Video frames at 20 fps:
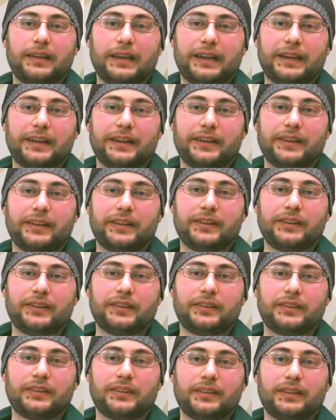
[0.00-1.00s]

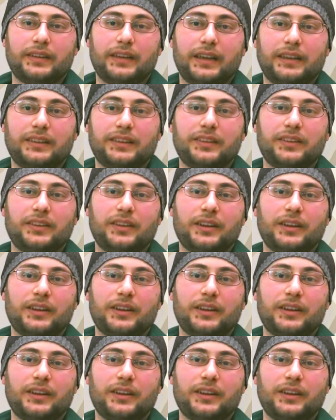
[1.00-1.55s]
And at that